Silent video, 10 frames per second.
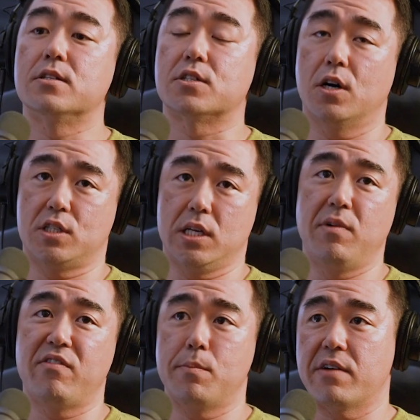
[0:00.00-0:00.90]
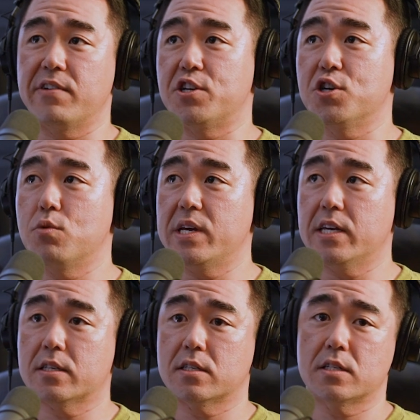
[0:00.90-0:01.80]
so some of them every two
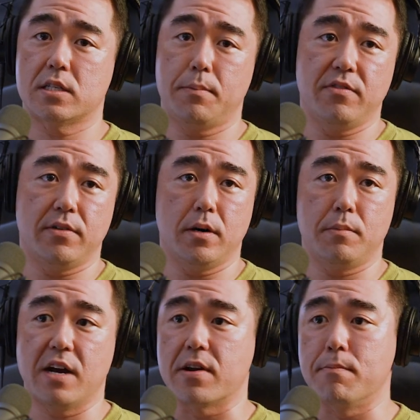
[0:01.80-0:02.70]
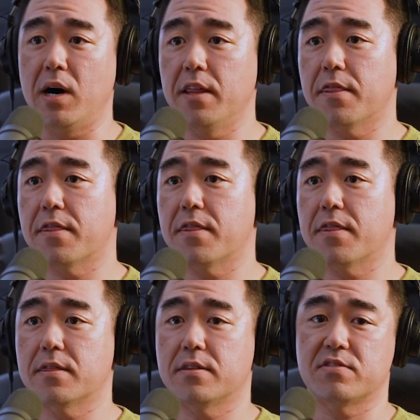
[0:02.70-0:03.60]
weeks some of them every month
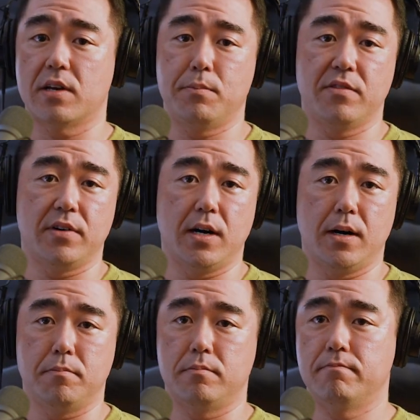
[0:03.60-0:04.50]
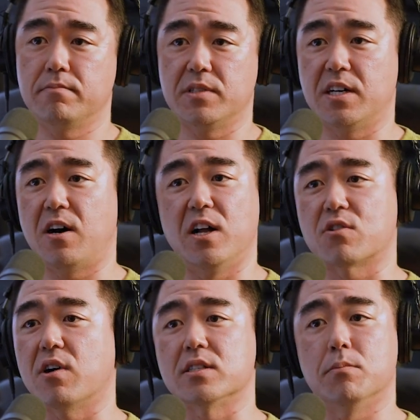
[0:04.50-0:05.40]
some of them um, you know all
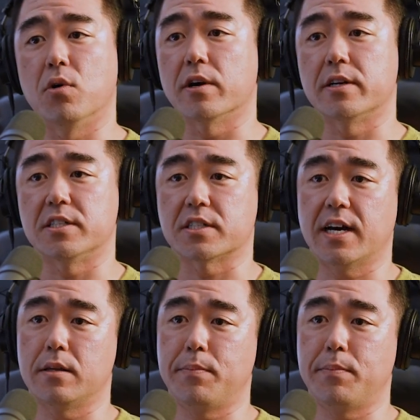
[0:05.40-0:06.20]
across the board it just kind of